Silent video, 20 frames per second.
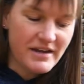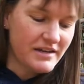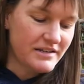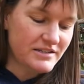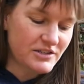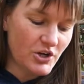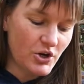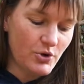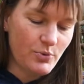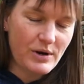
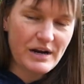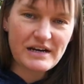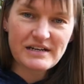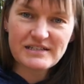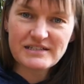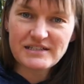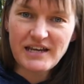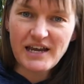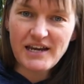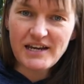So we're going
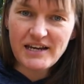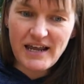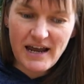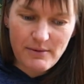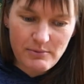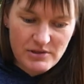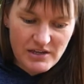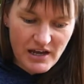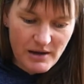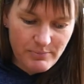to stake it
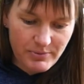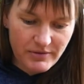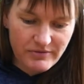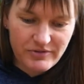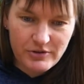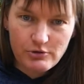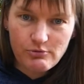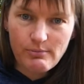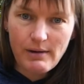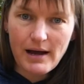out with a couple of
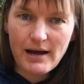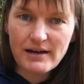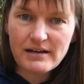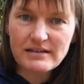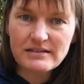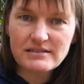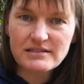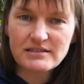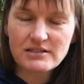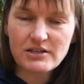little
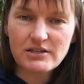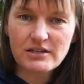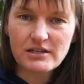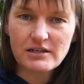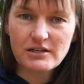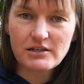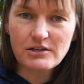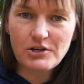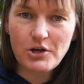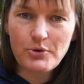markers so
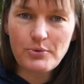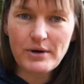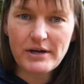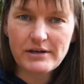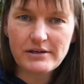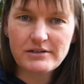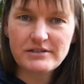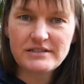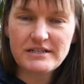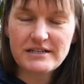that no
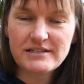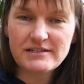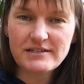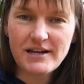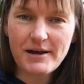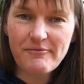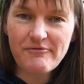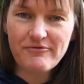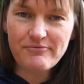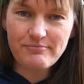one digs it
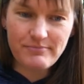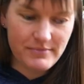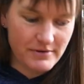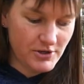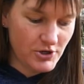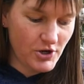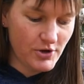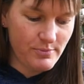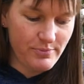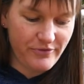up,
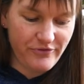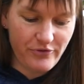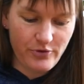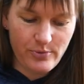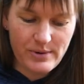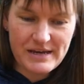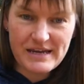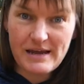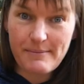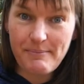you know, before
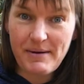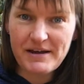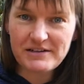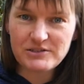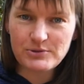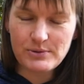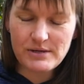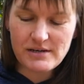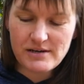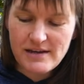we get back
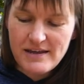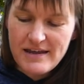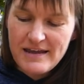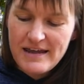to it.